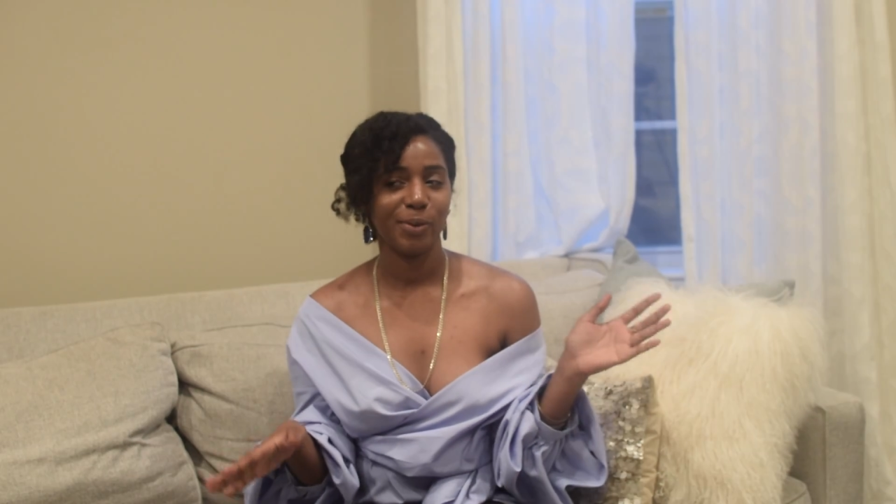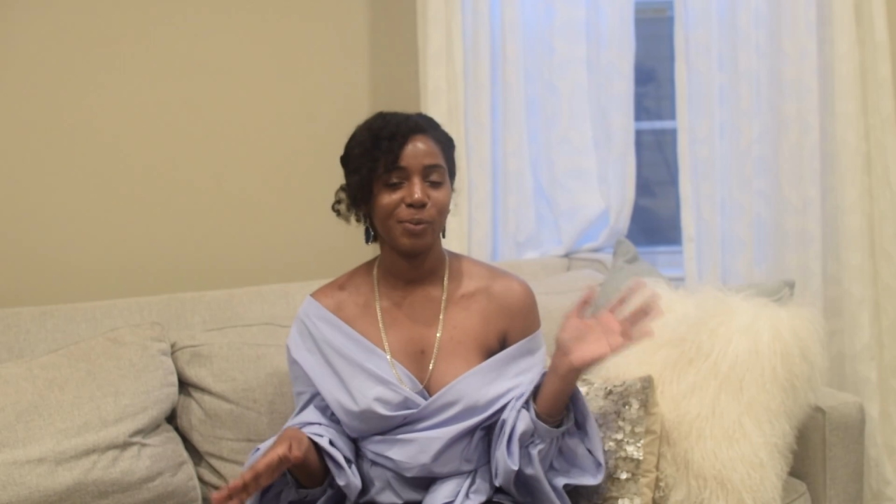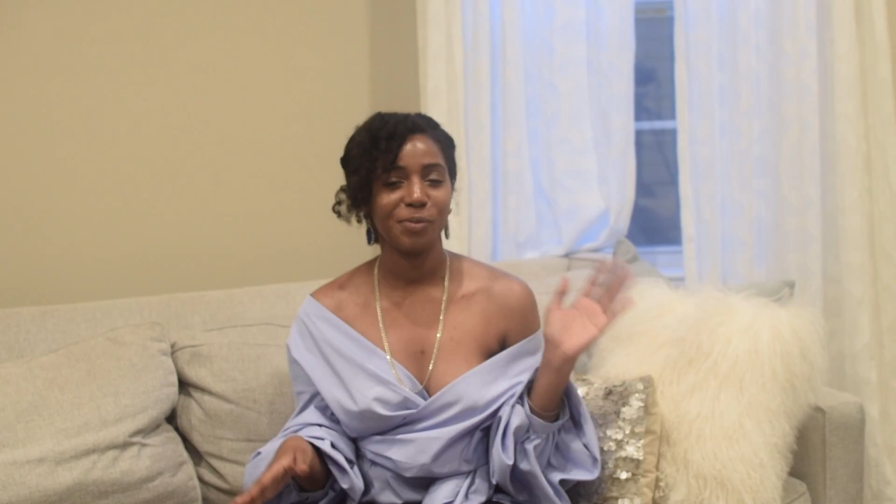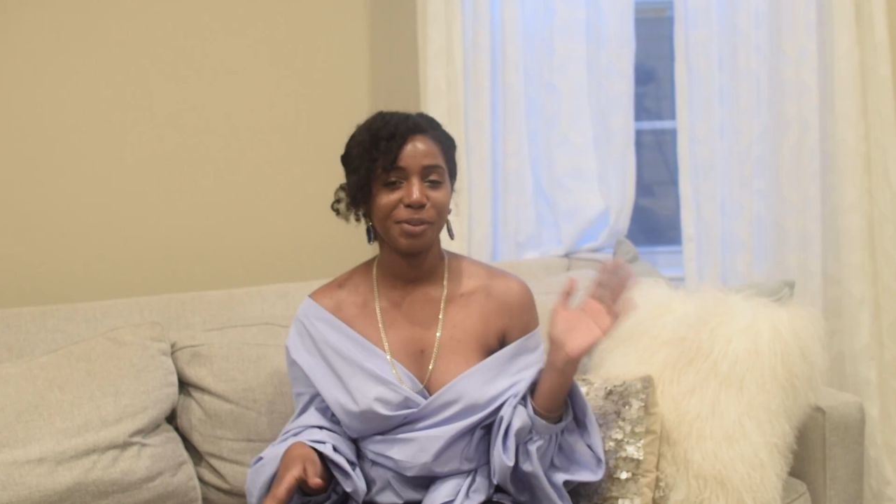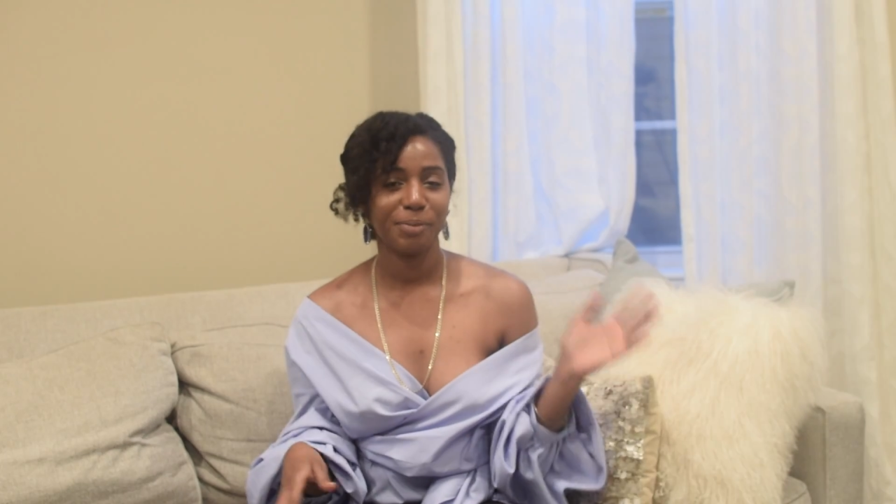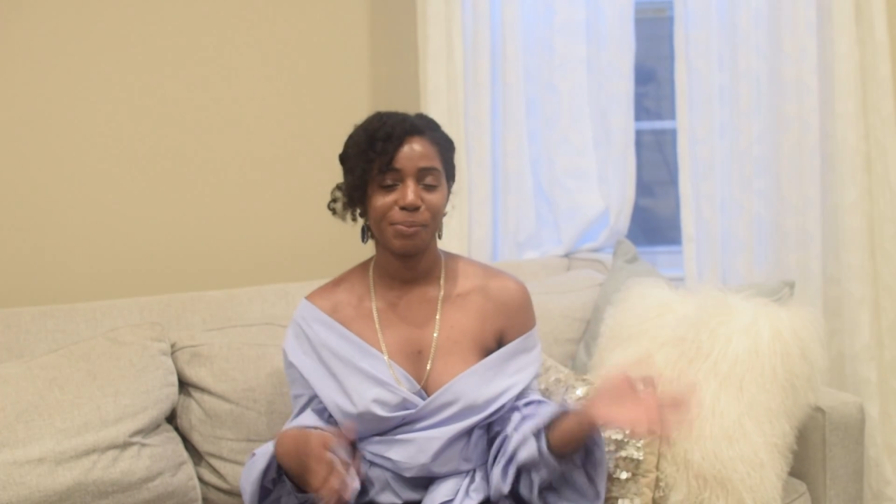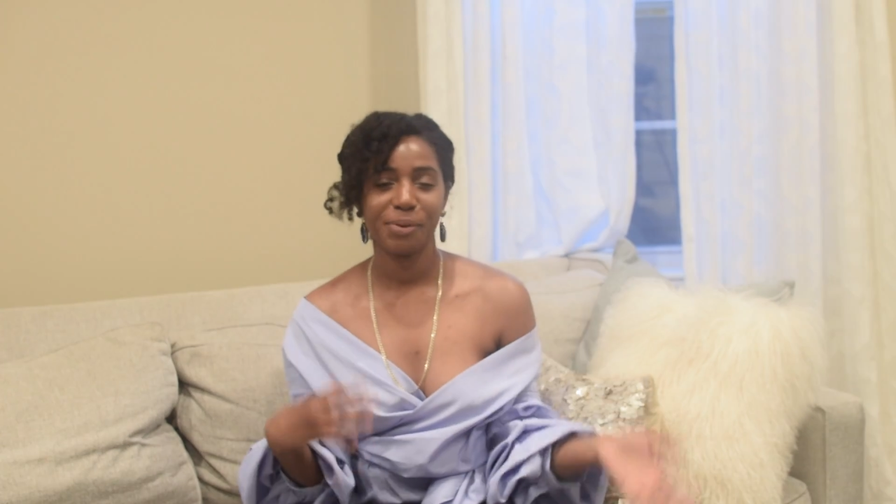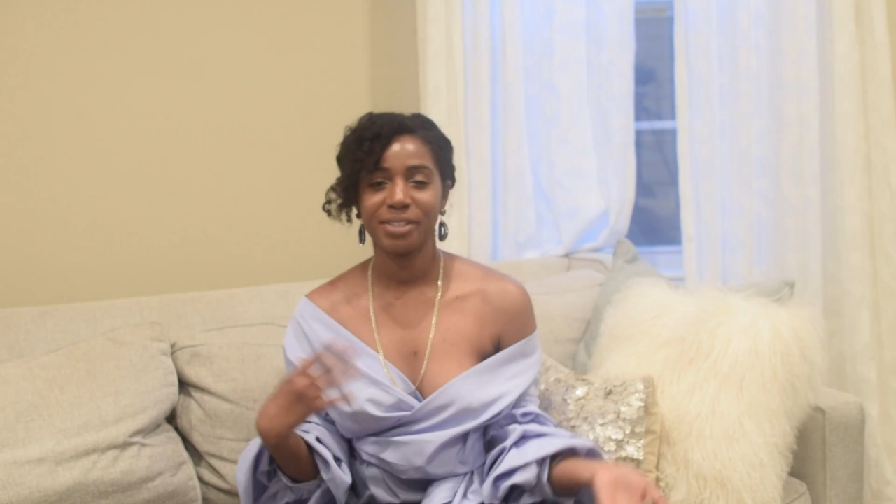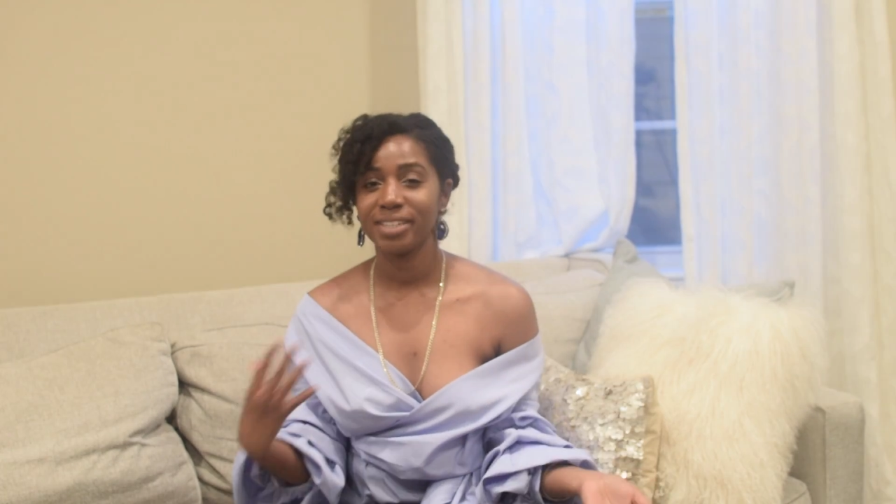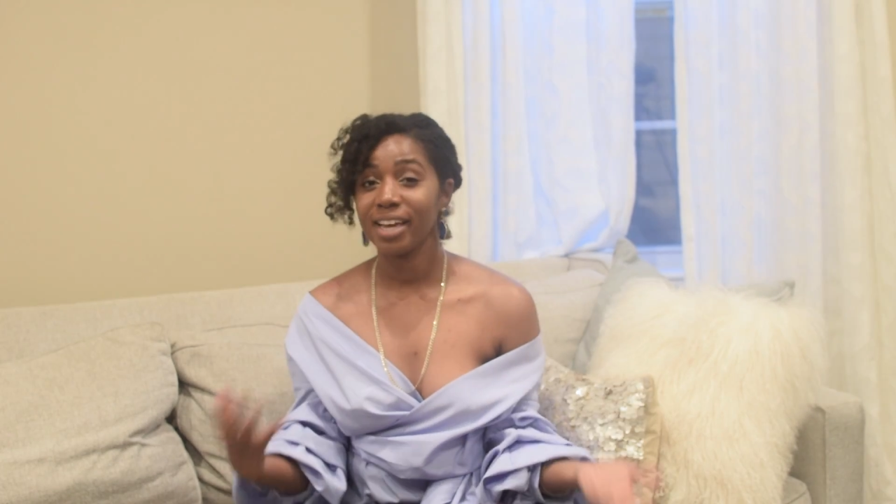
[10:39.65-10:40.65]
hopefully my
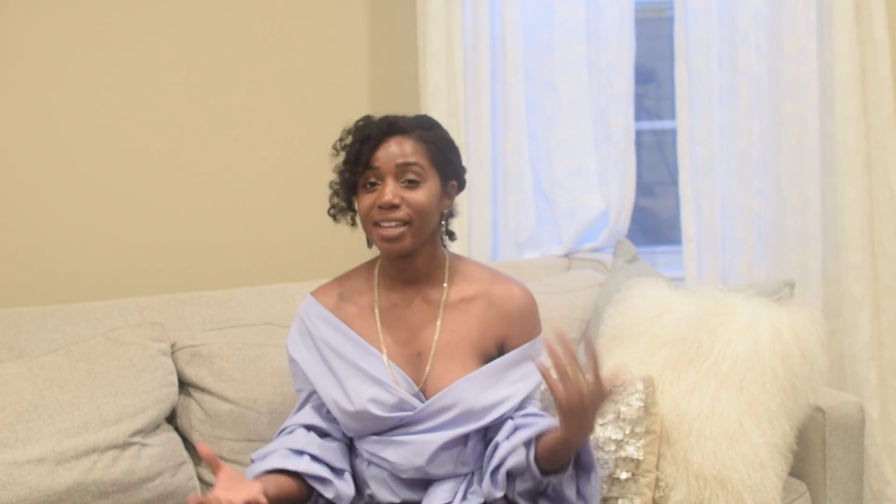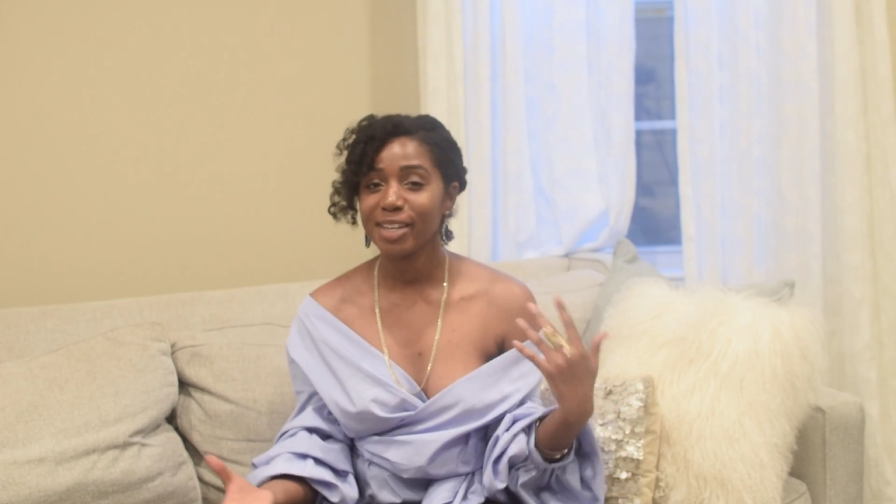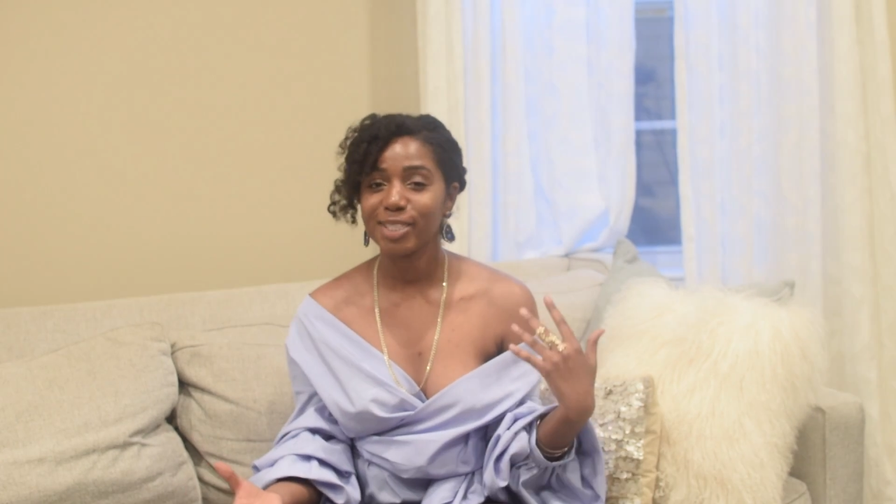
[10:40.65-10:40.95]
personality